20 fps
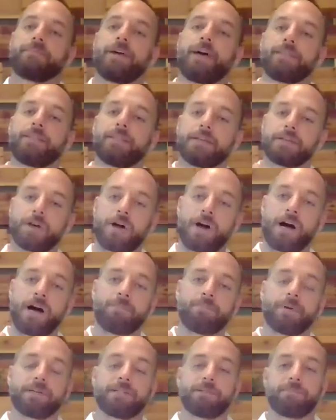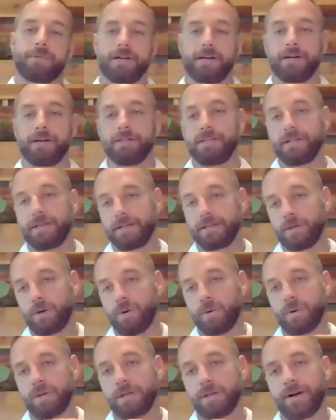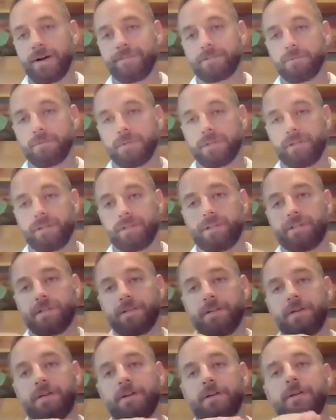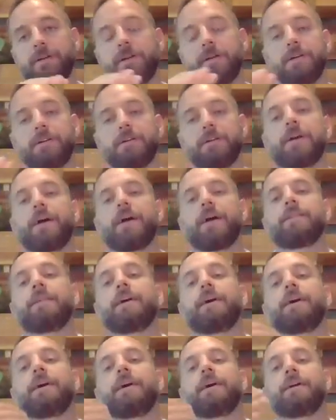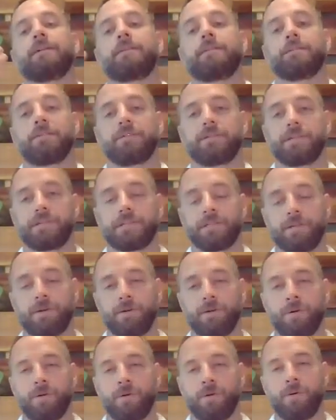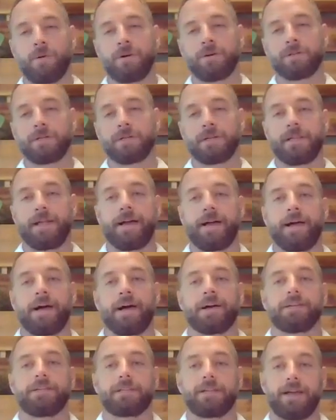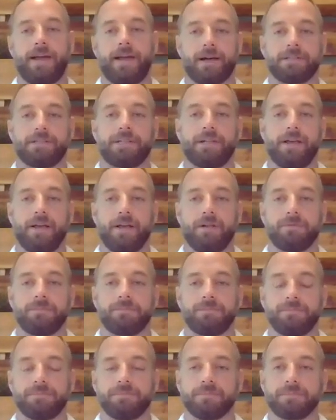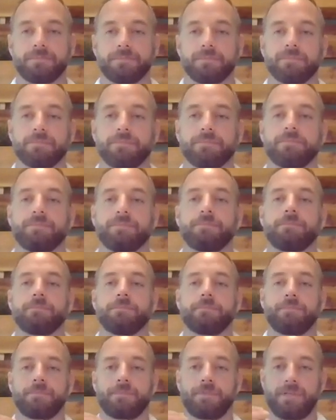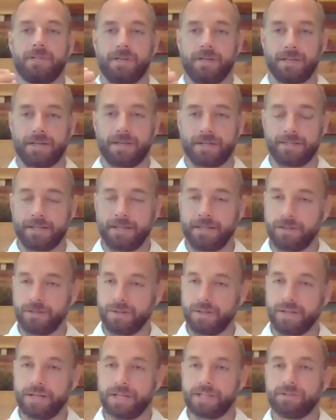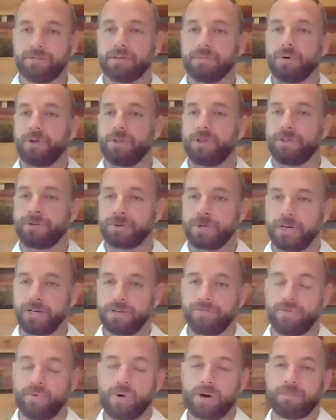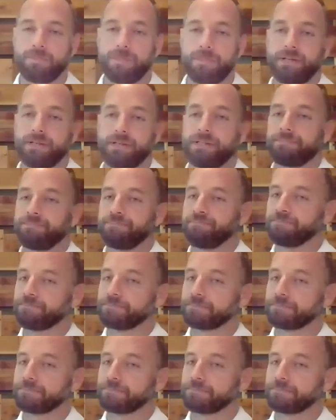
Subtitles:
At the top, experiencing total comfortableness, and then slow, relaxed exhale. You're going to continue this for about 3 to 4 minutes.